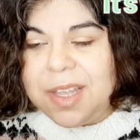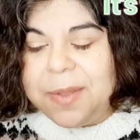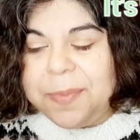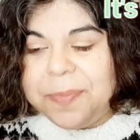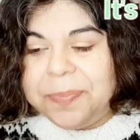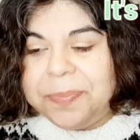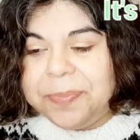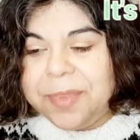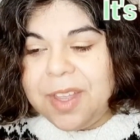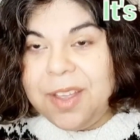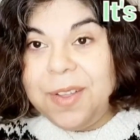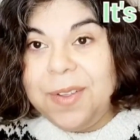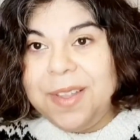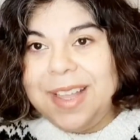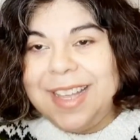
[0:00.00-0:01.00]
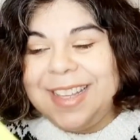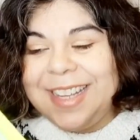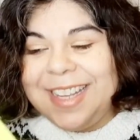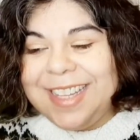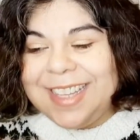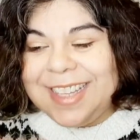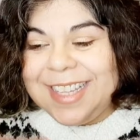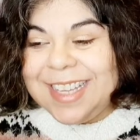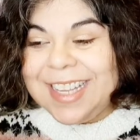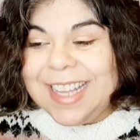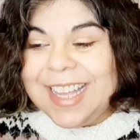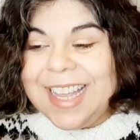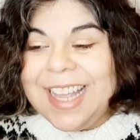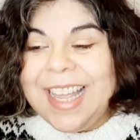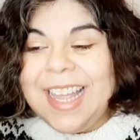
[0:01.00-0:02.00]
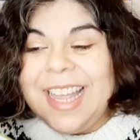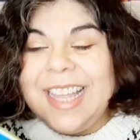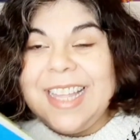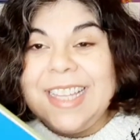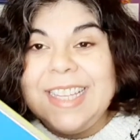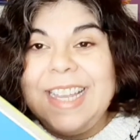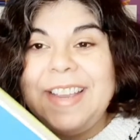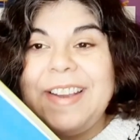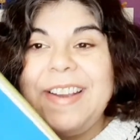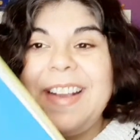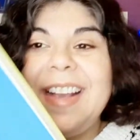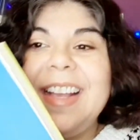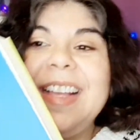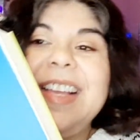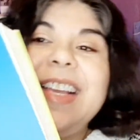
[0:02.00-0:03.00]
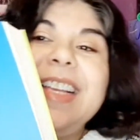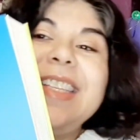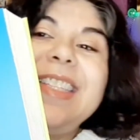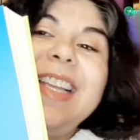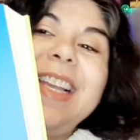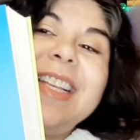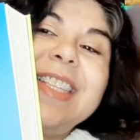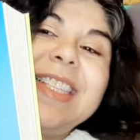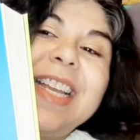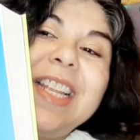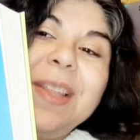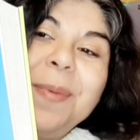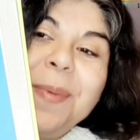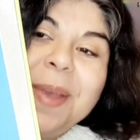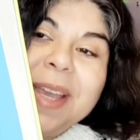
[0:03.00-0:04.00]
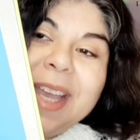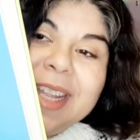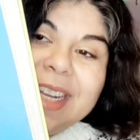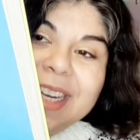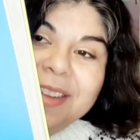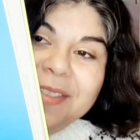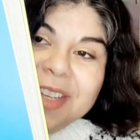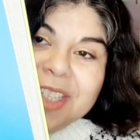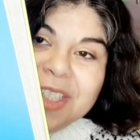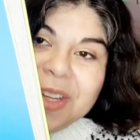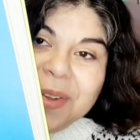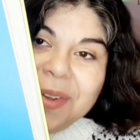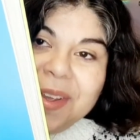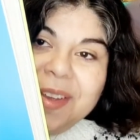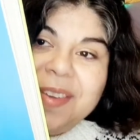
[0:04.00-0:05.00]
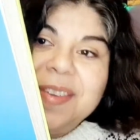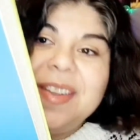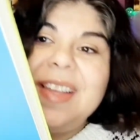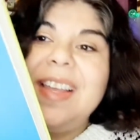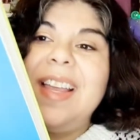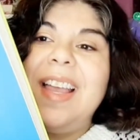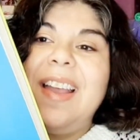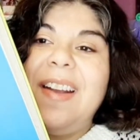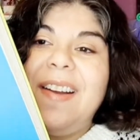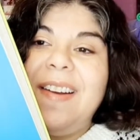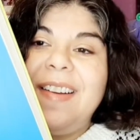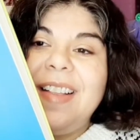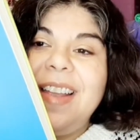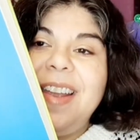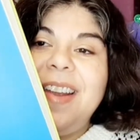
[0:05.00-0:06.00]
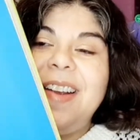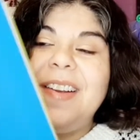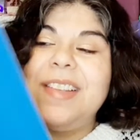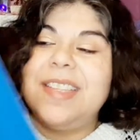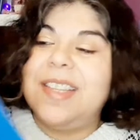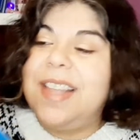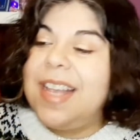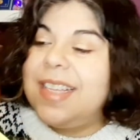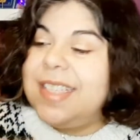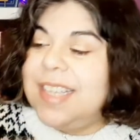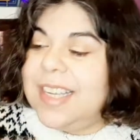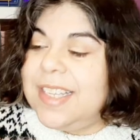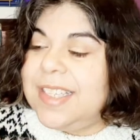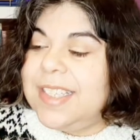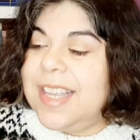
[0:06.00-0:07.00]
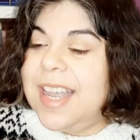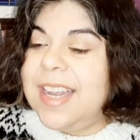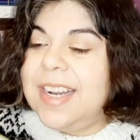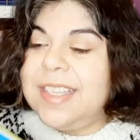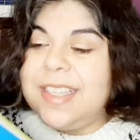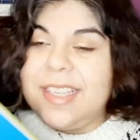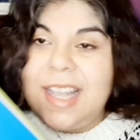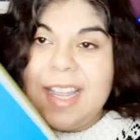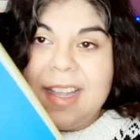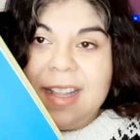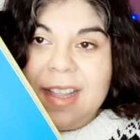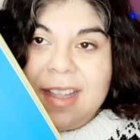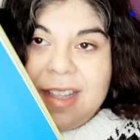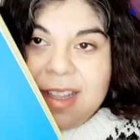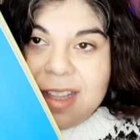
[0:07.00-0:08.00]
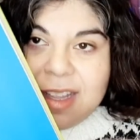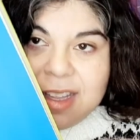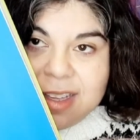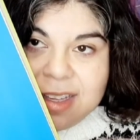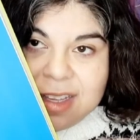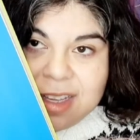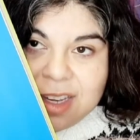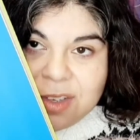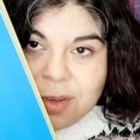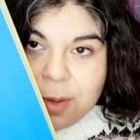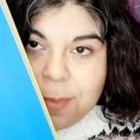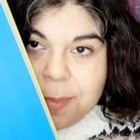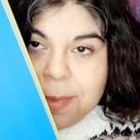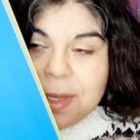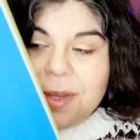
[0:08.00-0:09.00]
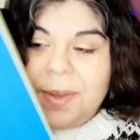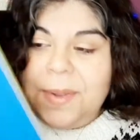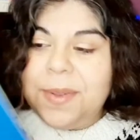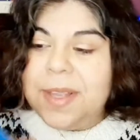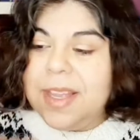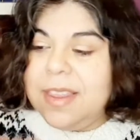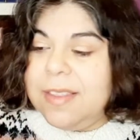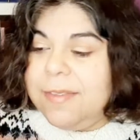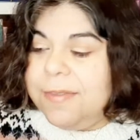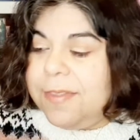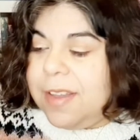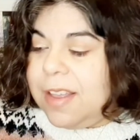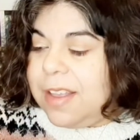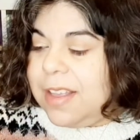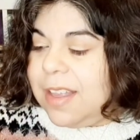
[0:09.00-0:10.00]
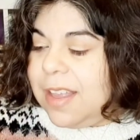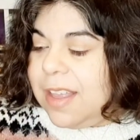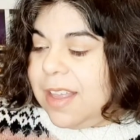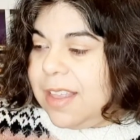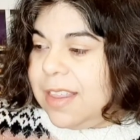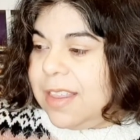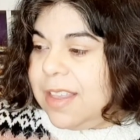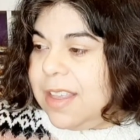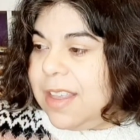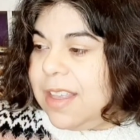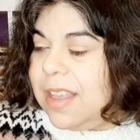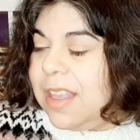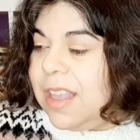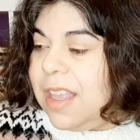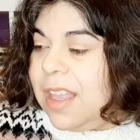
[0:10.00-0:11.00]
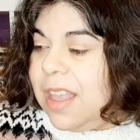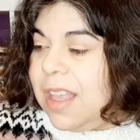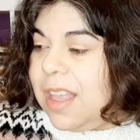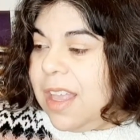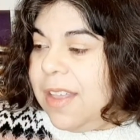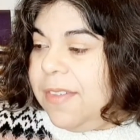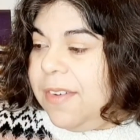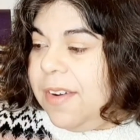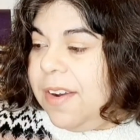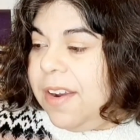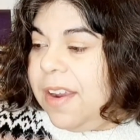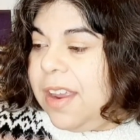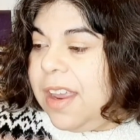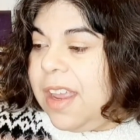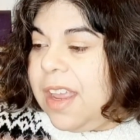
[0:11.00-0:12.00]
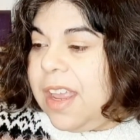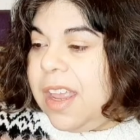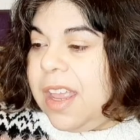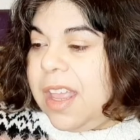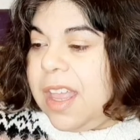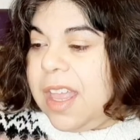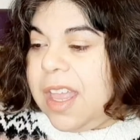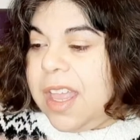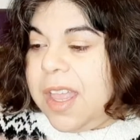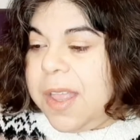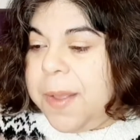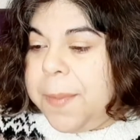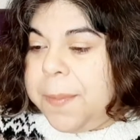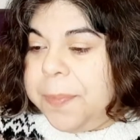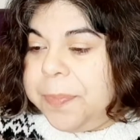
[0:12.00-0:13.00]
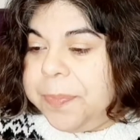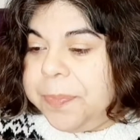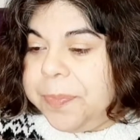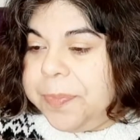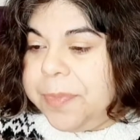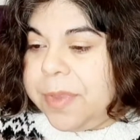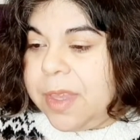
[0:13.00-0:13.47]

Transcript: oh, I like, here is the inside of the book. I didn't even show you earlier. So that's the inside. It's like a electric blue, like the font on the cover. And